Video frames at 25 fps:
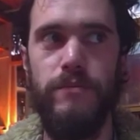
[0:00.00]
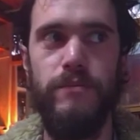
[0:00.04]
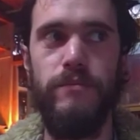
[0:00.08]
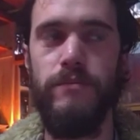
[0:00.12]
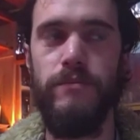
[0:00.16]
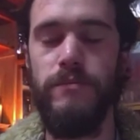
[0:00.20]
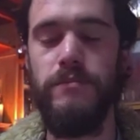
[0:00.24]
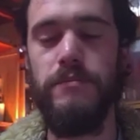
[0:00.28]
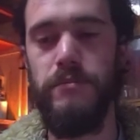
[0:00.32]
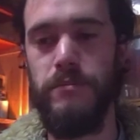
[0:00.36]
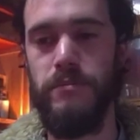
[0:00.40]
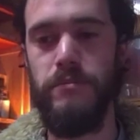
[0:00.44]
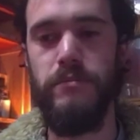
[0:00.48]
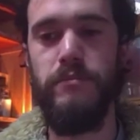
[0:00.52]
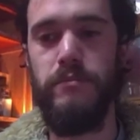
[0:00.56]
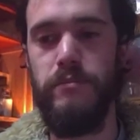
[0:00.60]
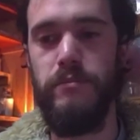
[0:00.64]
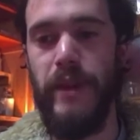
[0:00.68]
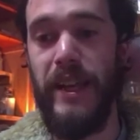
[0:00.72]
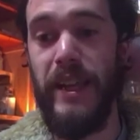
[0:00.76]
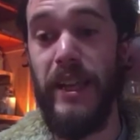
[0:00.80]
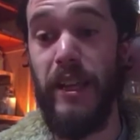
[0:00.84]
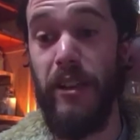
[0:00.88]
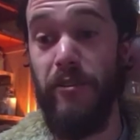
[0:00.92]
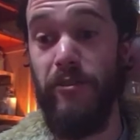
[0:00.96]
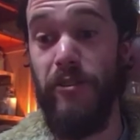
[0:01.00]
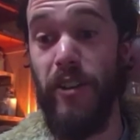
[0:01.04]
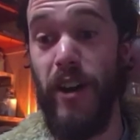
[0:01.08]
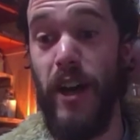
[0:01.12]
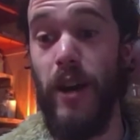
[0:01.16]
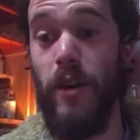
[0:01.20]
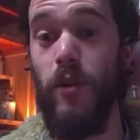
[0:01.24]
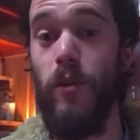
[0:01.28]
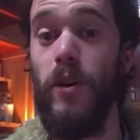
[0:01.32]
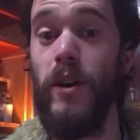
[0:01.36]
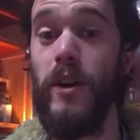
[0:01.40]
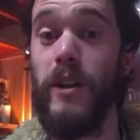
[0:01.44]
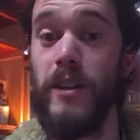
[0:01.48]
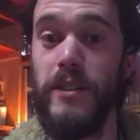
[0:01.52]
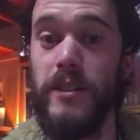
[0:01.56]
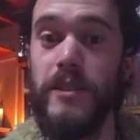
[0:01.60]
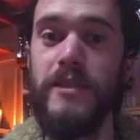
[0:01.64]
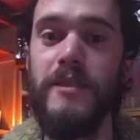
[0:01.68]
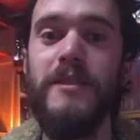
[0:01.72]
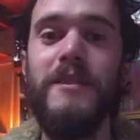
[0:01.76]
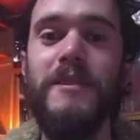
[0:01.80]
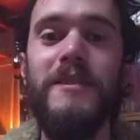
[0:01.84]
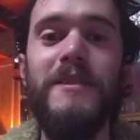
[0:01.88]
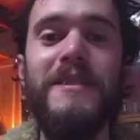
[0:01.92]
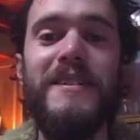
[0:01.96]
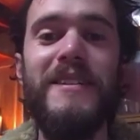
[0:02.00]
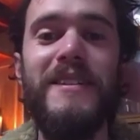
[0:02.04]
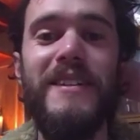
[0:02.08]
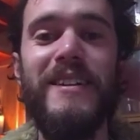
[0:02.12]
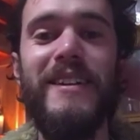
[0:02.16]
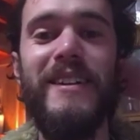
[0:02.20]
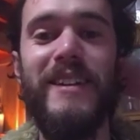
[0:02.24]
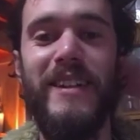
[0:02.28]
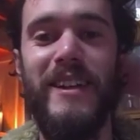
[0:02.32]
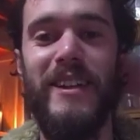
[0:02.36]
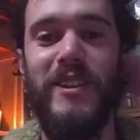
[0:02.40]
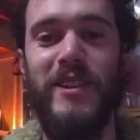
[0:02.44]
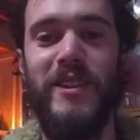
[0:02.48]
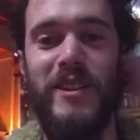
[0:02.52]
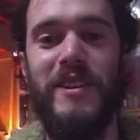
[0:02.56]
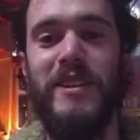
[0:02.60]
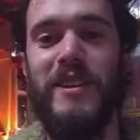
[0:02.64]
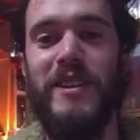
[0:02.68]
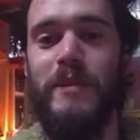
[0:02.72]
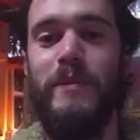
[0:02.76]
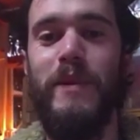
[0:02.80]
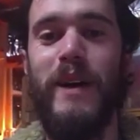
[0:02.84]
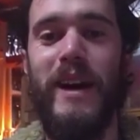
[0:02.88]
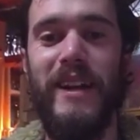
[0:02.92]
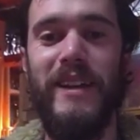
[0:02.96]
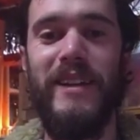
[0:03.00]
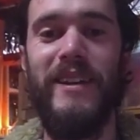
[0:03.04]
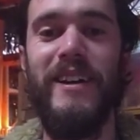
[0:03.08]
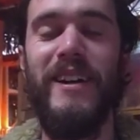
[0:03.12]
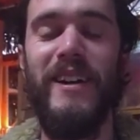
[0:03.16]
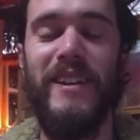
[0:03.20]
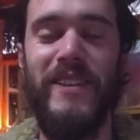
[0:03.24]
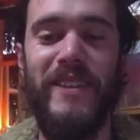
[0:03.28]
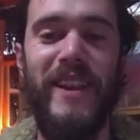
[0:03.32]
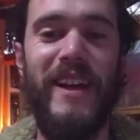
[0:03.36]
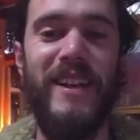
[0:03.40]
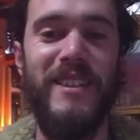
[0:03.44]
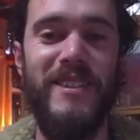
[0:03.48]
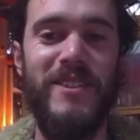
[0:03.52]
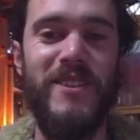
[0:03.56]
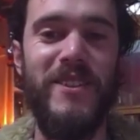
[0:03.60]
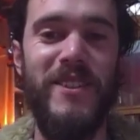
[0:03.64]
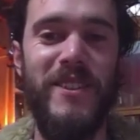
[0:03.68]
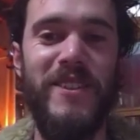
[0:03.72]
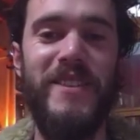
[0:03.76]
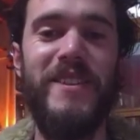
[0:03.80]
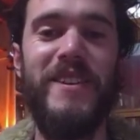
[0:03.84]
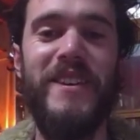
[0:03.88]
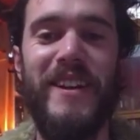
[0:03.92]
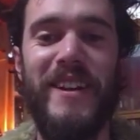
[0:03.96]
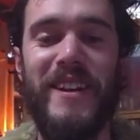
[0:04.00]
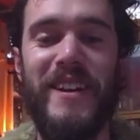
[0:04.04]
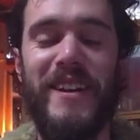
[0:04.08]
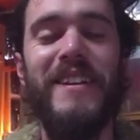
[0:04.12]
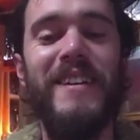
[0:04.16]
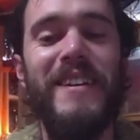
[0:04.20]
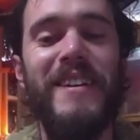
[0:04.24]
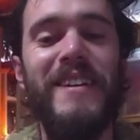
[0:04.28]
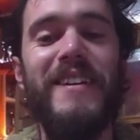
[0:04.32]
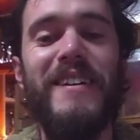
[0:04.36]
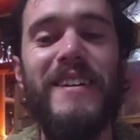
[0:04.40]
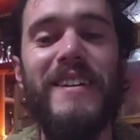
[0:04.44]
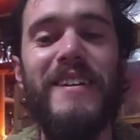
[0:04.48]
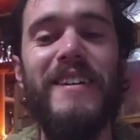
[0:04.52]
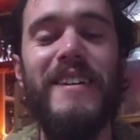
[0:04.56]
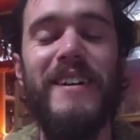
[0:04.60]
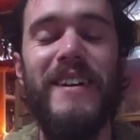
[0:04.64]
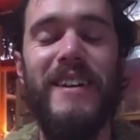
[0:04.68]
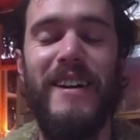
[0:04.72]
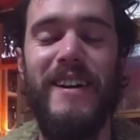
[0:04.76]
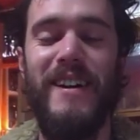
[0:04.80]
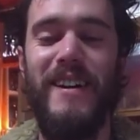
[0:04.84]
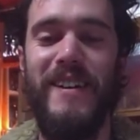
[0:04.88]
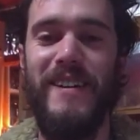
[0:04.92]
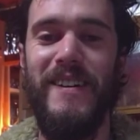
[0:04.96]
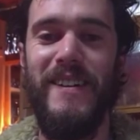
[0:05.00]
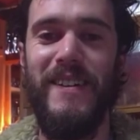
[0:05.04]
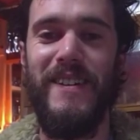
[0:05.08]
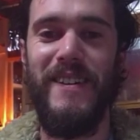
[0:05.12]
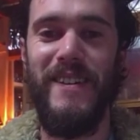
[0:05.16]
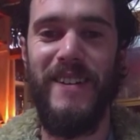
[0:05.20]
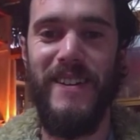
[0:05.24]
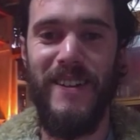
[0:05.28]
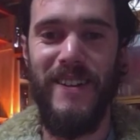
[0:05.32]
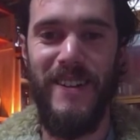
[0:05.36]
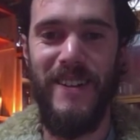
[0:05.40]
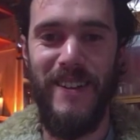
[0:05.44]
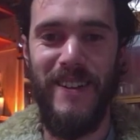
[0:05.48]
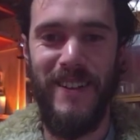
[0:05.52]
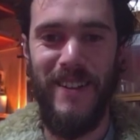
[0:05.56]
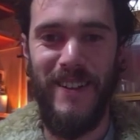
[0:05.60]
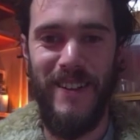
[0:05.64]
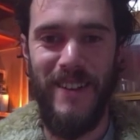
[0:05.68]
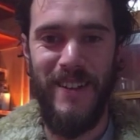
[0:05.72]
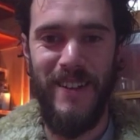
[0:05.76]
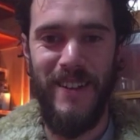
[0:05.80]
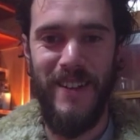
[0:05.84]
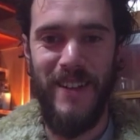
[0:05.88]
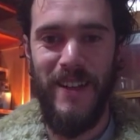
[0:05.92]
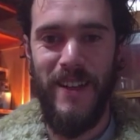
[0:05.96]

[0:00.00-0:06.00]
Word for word: making fireworks. Sure. In, yeah. the, uh, sort of thing. The anarchist cookbook, that sort of thing.